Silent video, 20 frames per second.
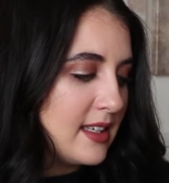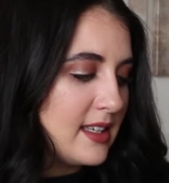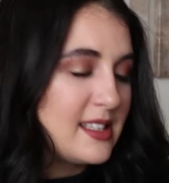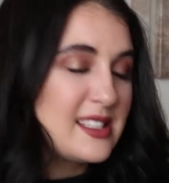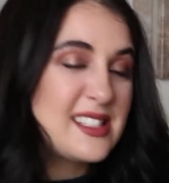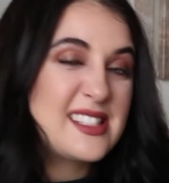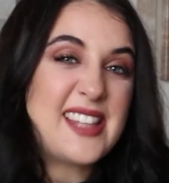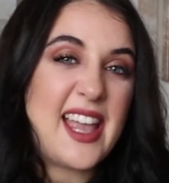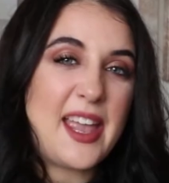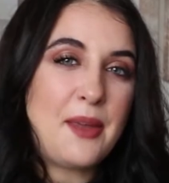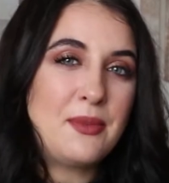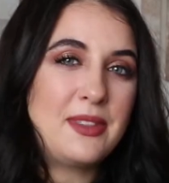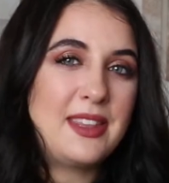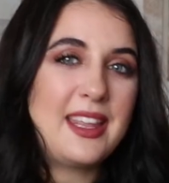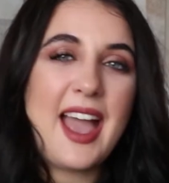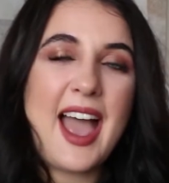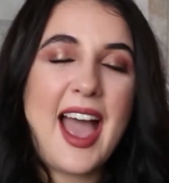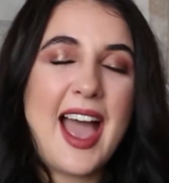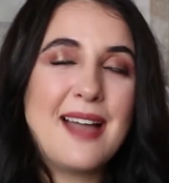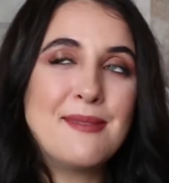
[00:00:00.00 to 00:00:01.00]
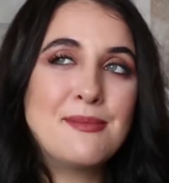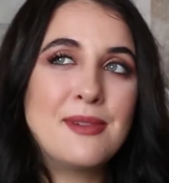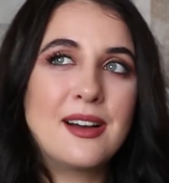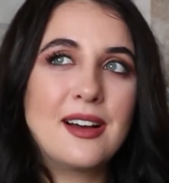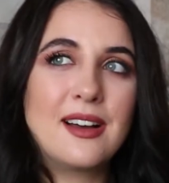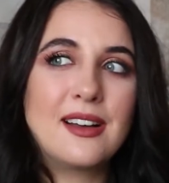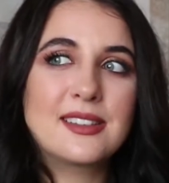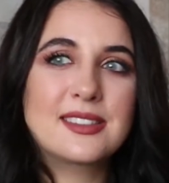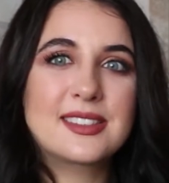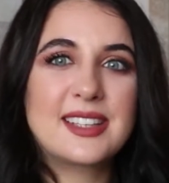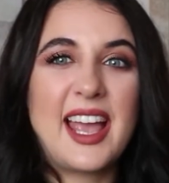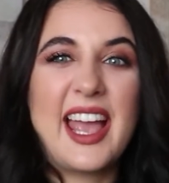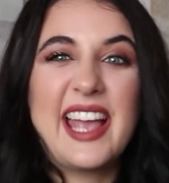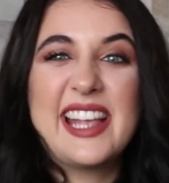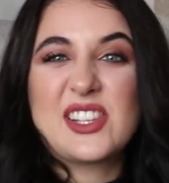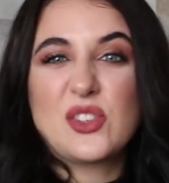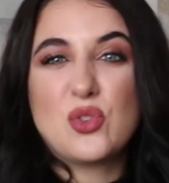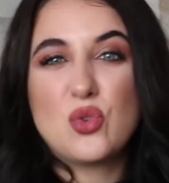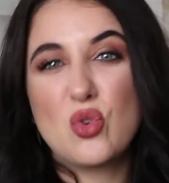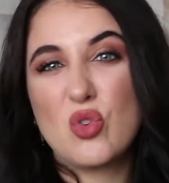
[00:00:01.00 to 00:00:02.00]
same with the hair mask.
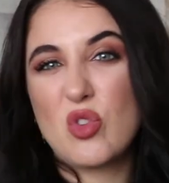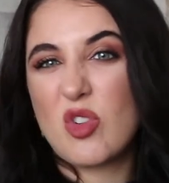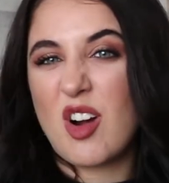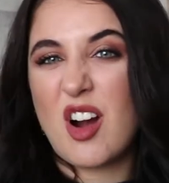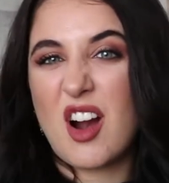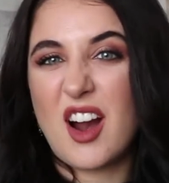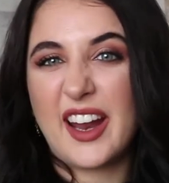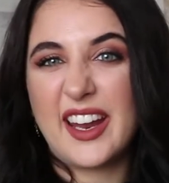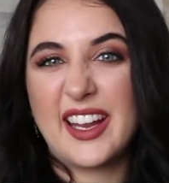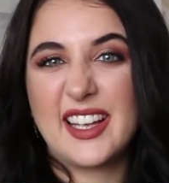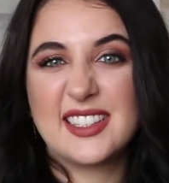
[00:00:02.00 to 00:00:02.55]
It's alright,